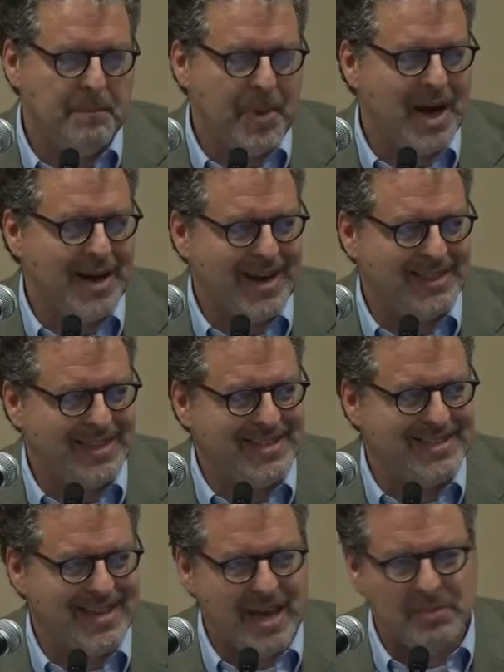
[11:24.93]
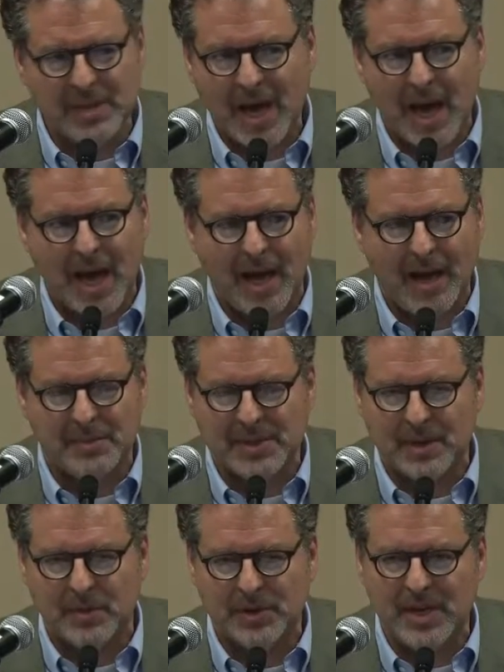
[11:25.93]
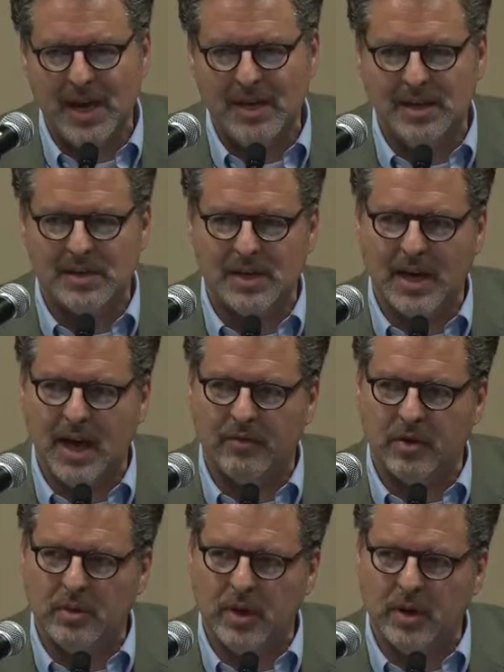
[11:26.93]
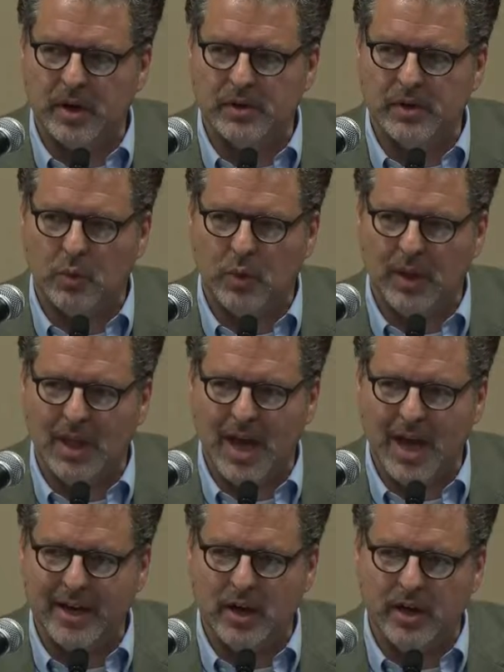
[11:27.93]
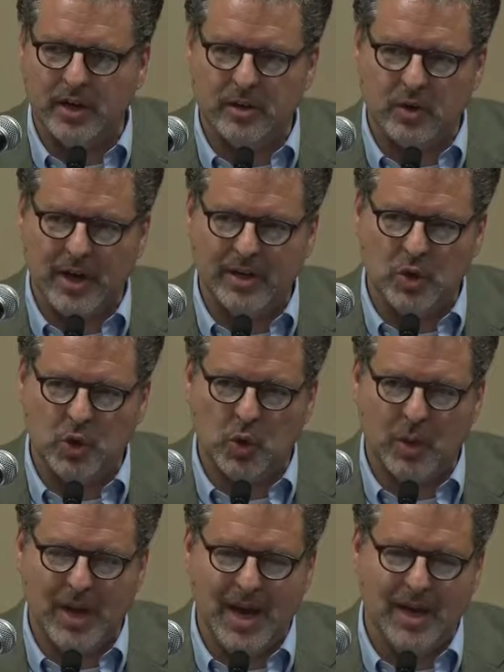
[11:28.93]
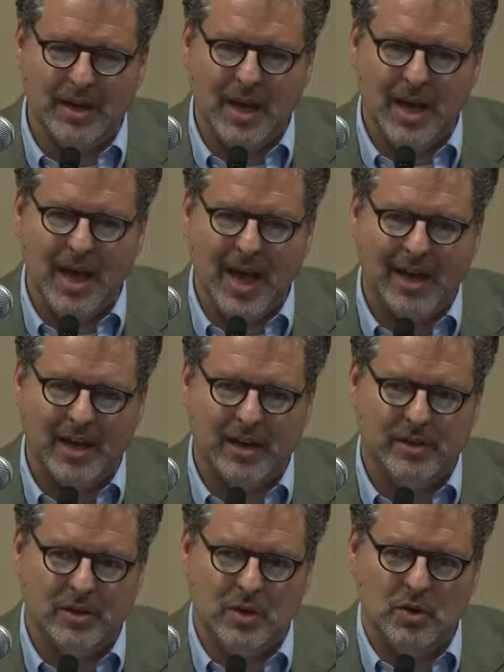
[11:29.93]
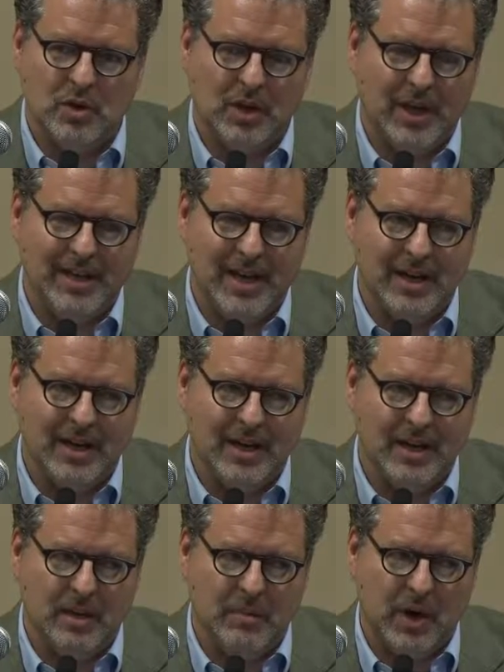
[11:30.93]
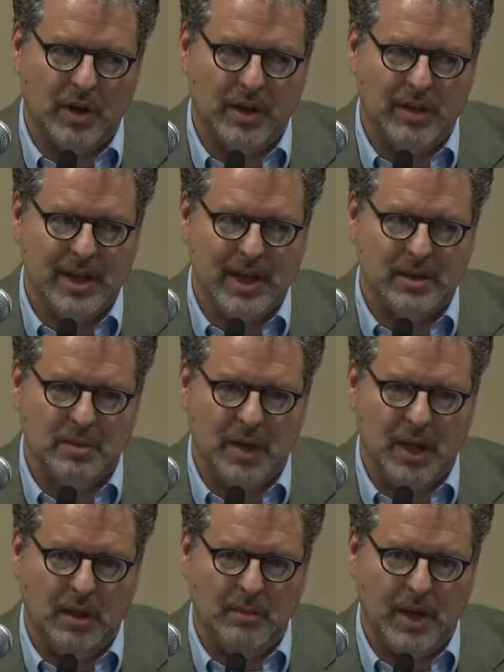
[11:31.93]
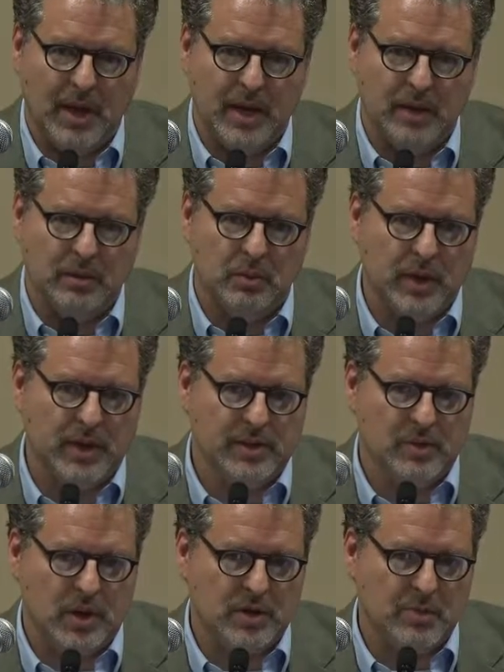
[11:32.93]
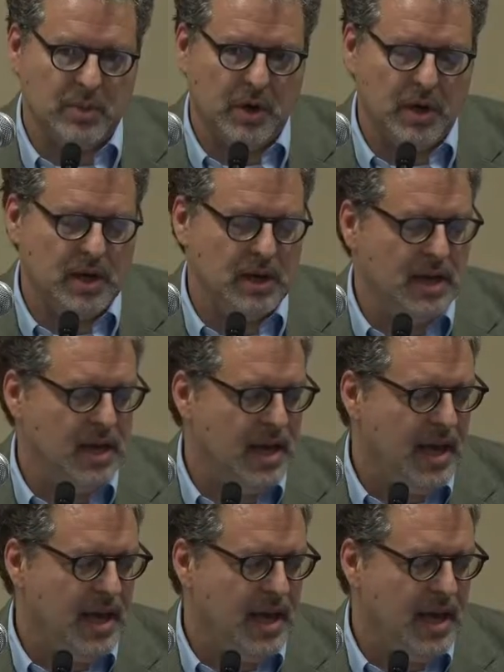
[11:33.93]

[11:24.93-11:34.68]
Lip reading: But at the same time, simultaneously, African Americans are relying on and trying to create a constitutional identity in America in the antebellum and Reconstruction period.